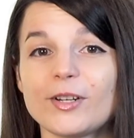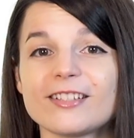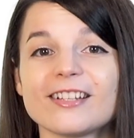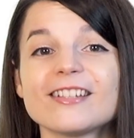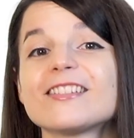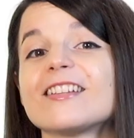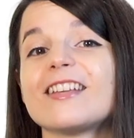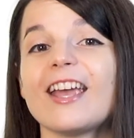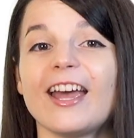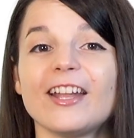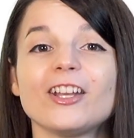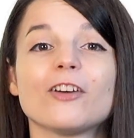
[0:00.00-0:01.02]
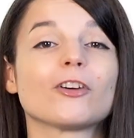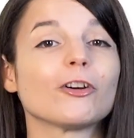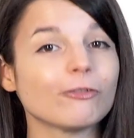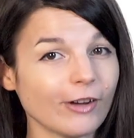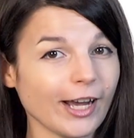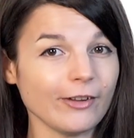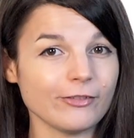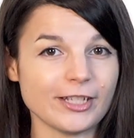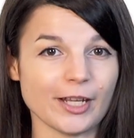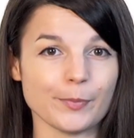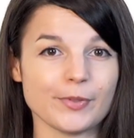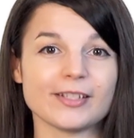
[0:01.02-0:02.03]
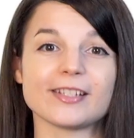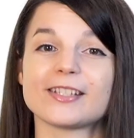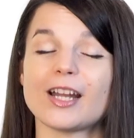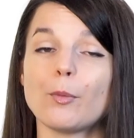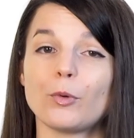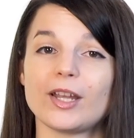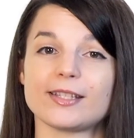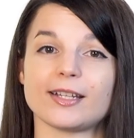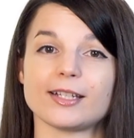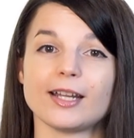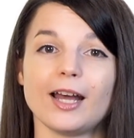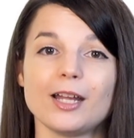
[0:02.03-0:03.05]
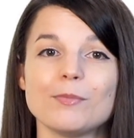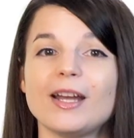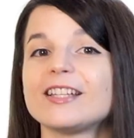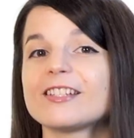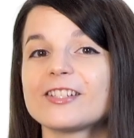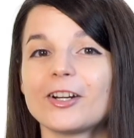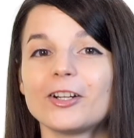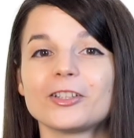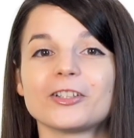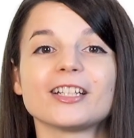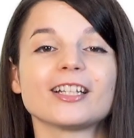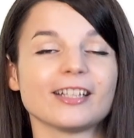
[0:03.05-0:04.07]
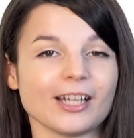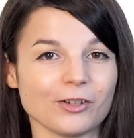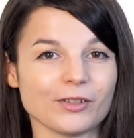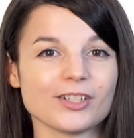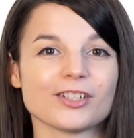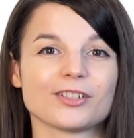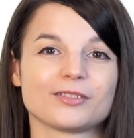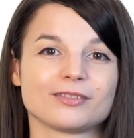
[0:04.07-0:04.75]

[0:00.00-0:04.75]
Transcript: brings us to the end of our 5 tips to stop wasting time and start learning a language.